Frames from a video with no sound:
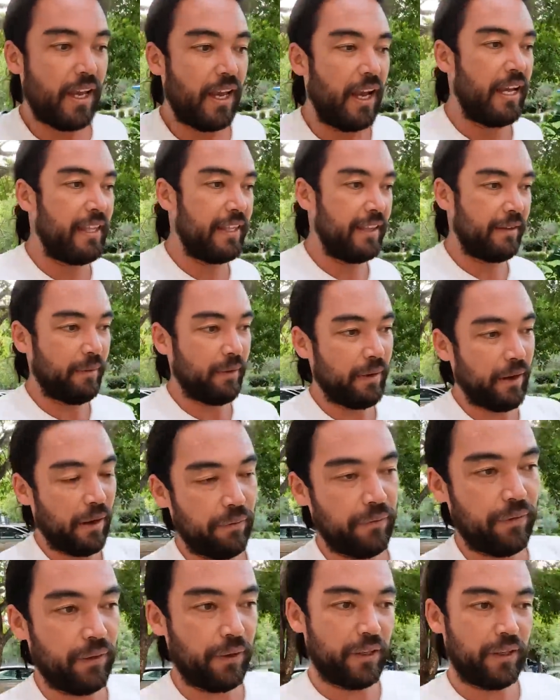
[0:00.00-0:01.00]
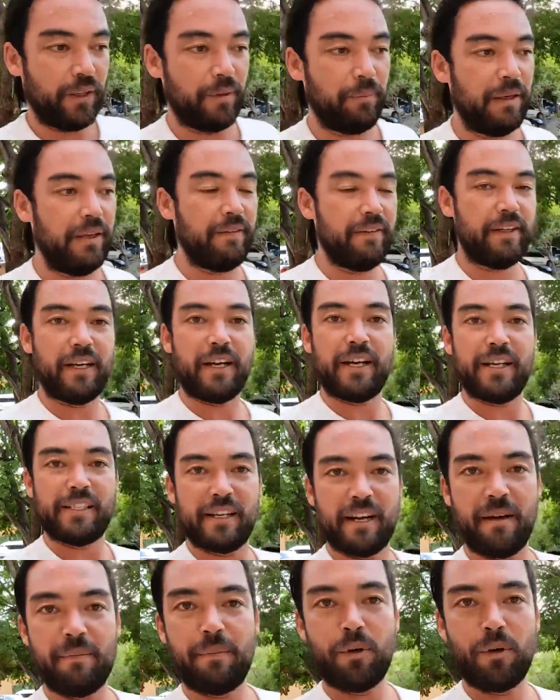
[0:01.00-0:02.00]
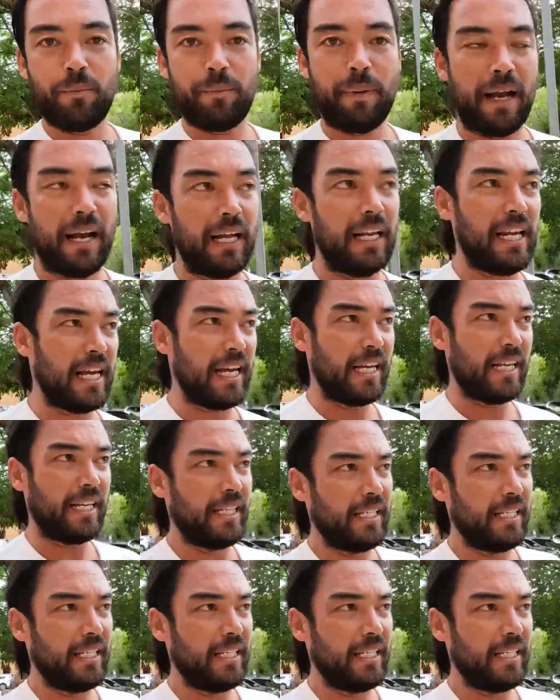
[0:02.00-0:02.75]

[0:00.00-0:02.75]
And then I flew to the BVI's and I bought Parlay.